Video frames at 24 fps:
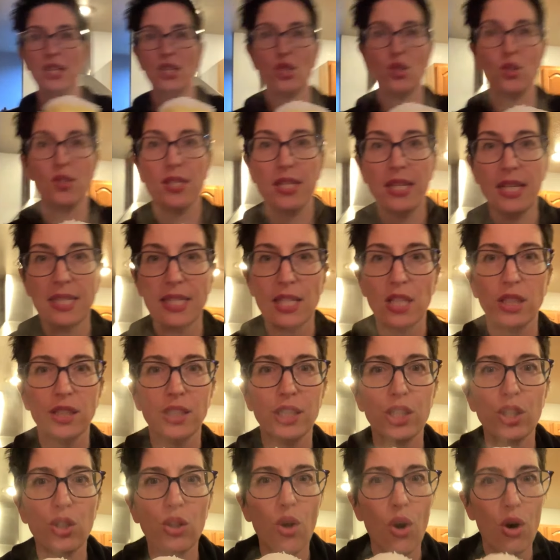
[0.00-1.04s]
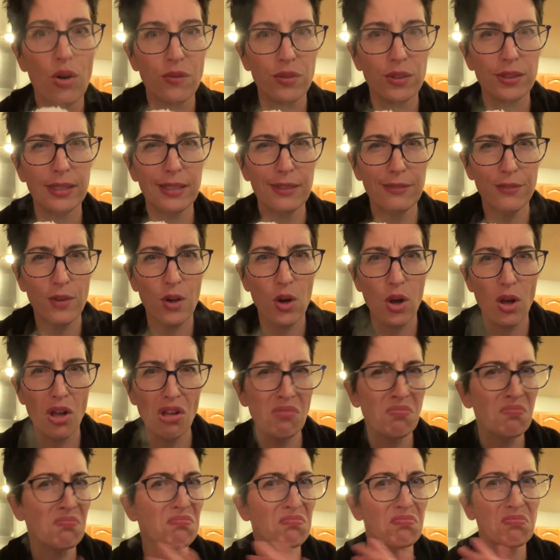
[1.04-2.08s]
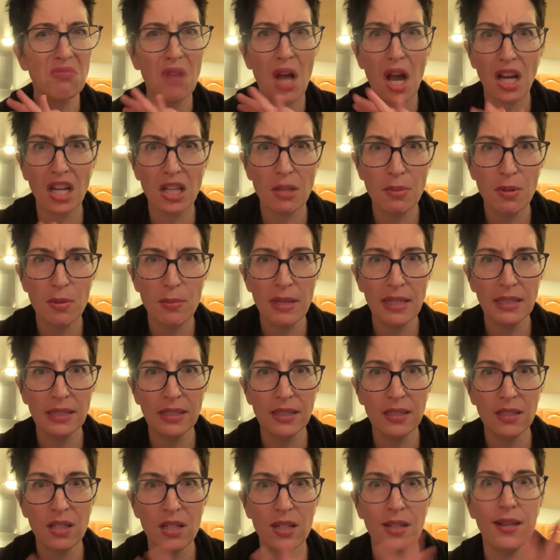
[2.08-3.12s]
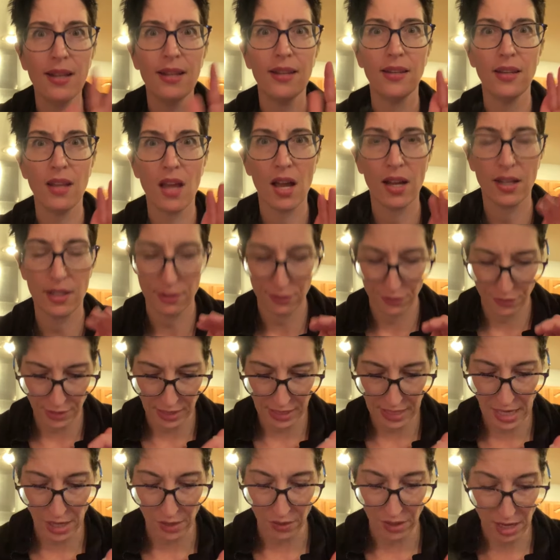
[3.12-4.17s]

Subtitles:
And do you see it's a little overly full? Not gonna put my lid on,